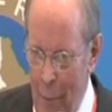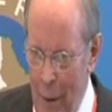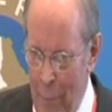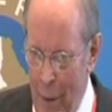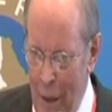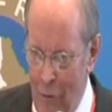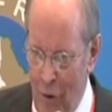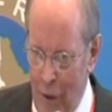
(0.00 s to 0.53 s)

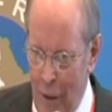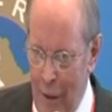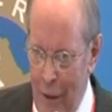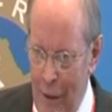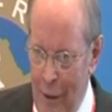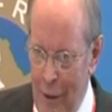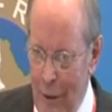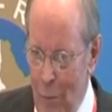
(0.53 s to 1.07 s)

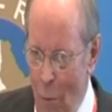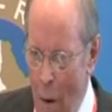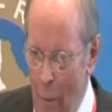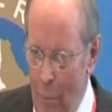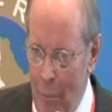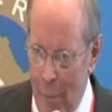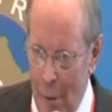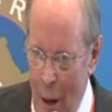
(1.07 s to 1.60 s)
basically,
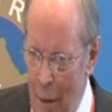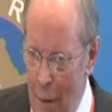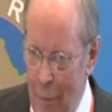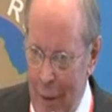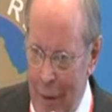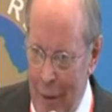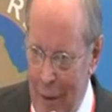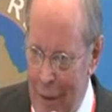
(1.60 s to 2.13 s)

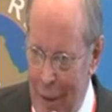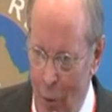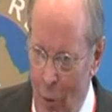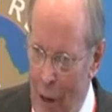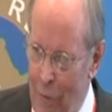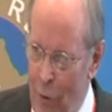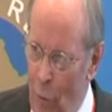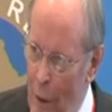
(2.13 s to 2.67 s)
you don't
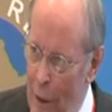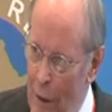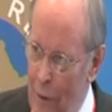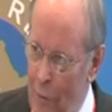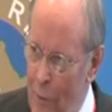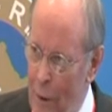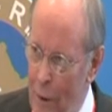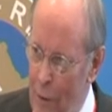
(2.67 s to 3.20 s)
have the
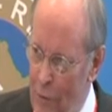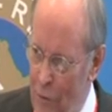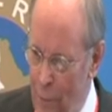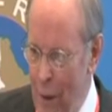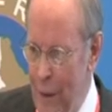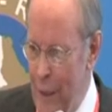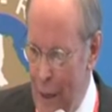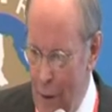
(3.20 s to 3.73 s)
right
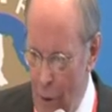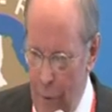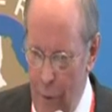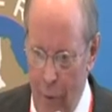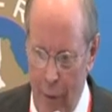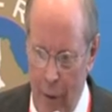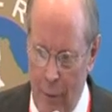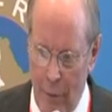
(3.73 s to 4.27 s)
spud date on
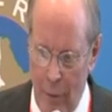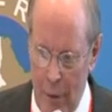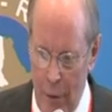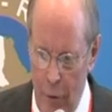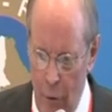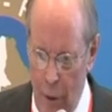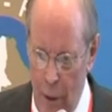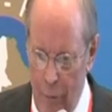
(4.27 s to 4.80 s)
there, then
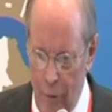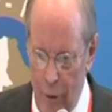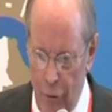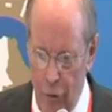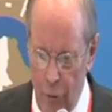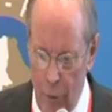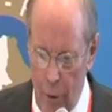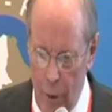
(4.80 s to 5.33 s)
you can have an
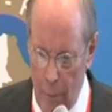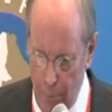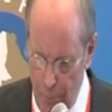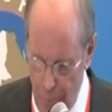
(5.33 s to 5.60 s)
issue with it.